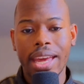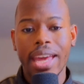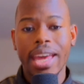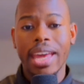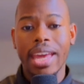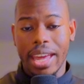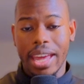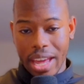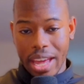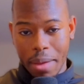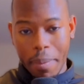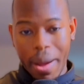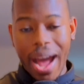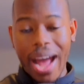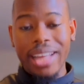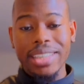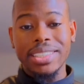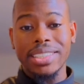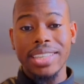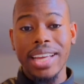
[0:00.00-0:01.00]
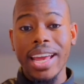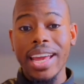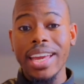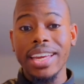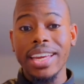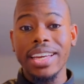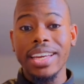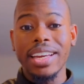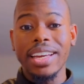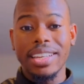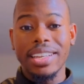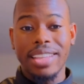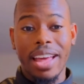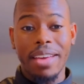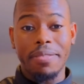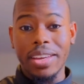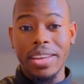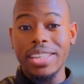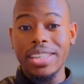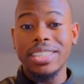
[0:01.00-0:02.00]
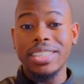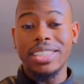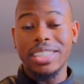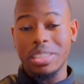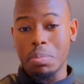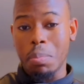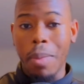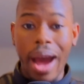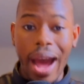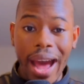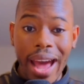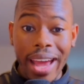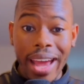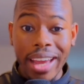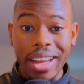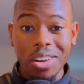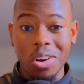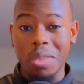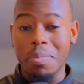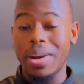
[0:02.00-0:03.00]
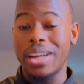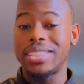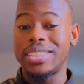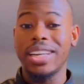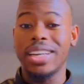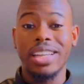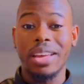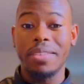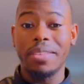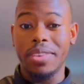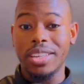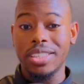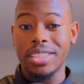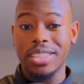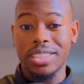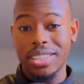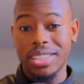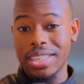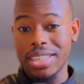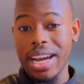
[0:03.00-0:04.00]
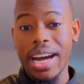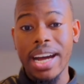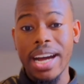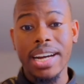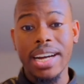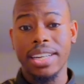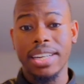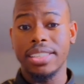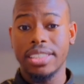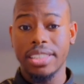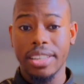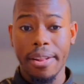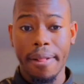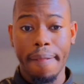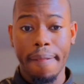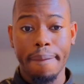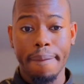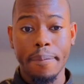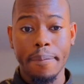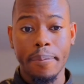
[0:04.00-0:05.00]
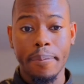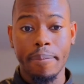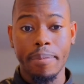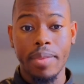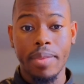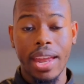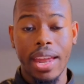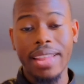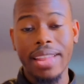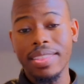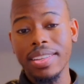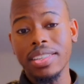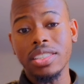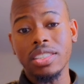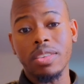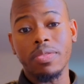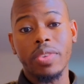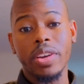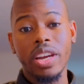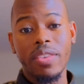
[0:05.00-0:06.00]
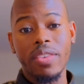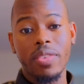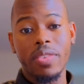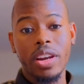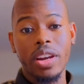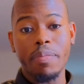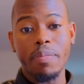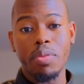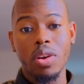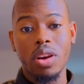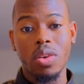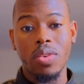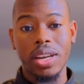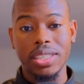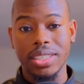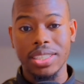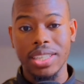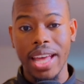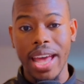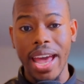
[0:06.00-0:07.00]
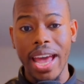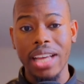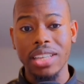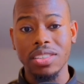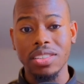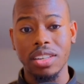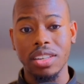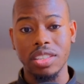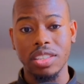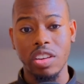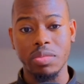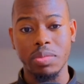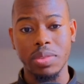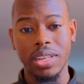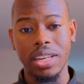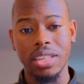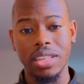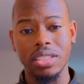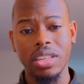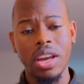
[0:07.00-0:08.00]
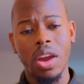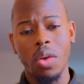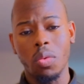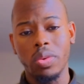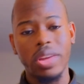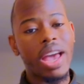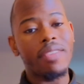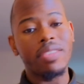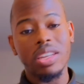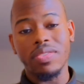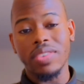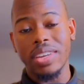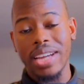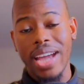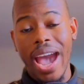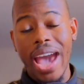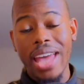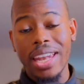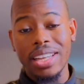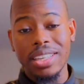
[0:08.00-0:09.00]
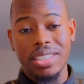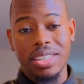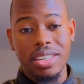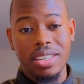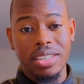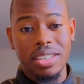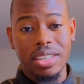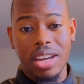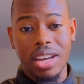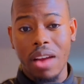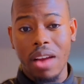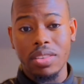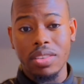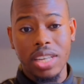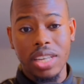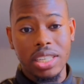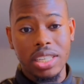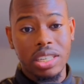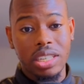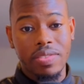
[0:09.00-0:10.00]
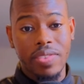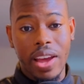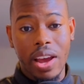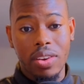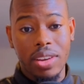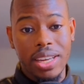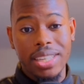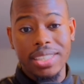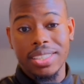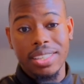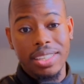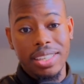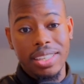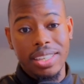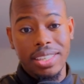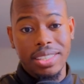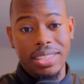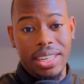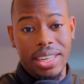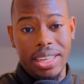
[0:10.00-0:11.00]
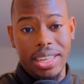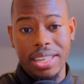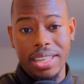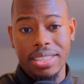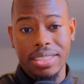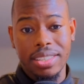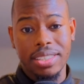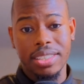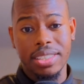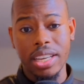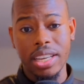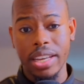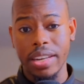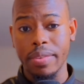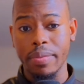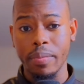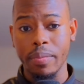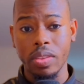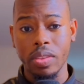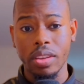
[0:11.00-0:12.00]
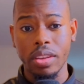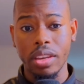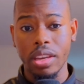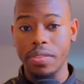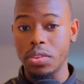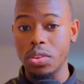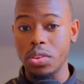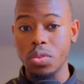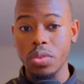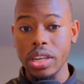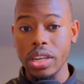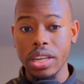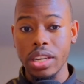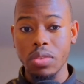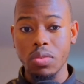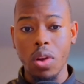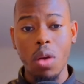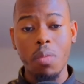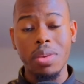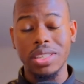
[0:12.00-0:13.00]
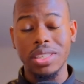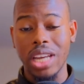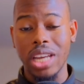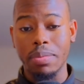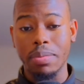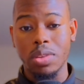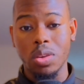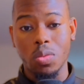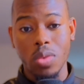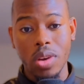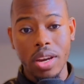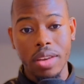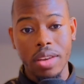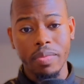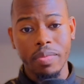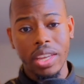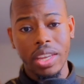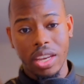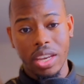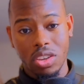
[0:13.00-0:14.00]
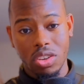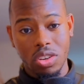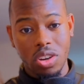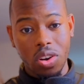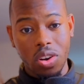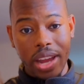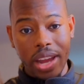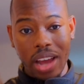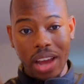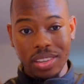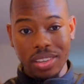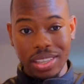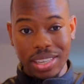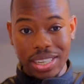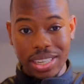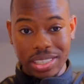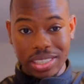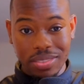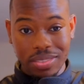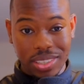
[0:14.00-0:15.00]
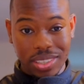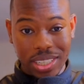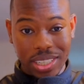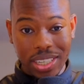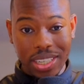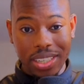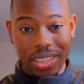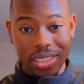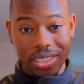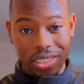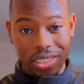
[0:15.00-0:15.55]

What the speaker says: Am I saying that vengeance is mine, or am I saying that vengeance is God's? And I think these are very, very important questions to ask ourselves, because we haven't even gotten into the conversation of how insolence is a sin. If you read Romans chapter 1 and you go down the list of sins,